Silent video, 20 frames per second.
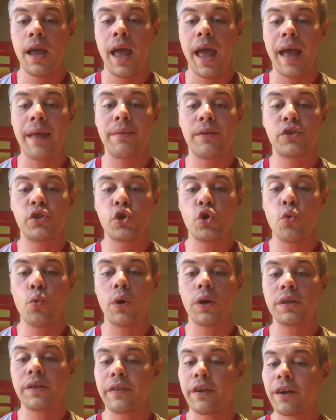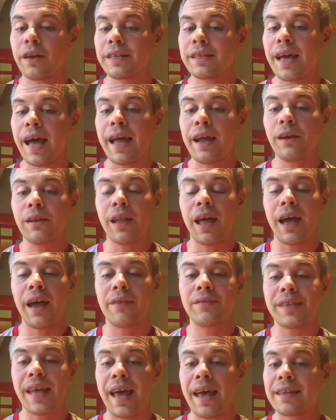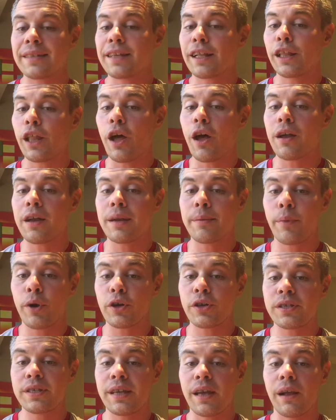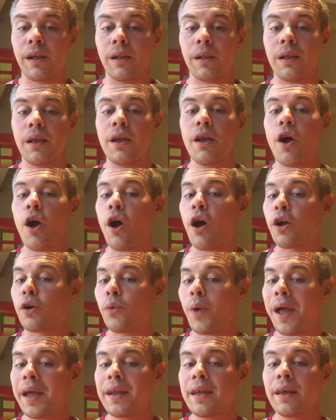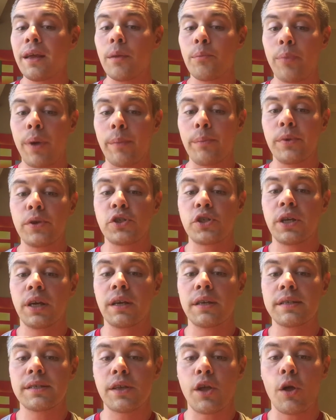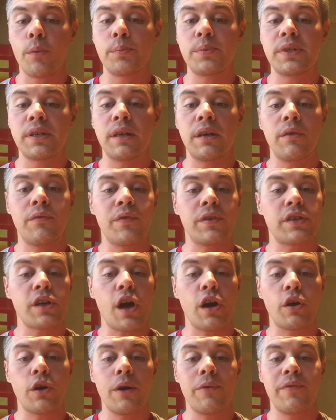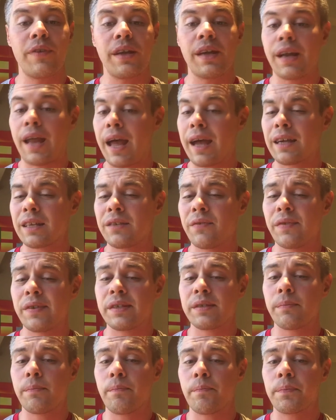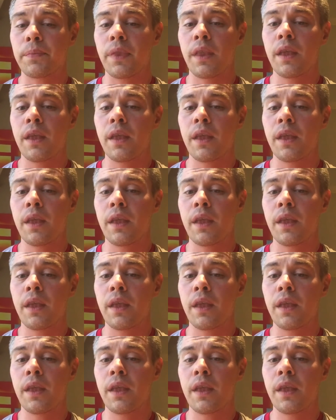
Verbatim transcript: And the two worked their entire lives as Claude and Marcel on writing, publishing, sculpting, photography, and activism.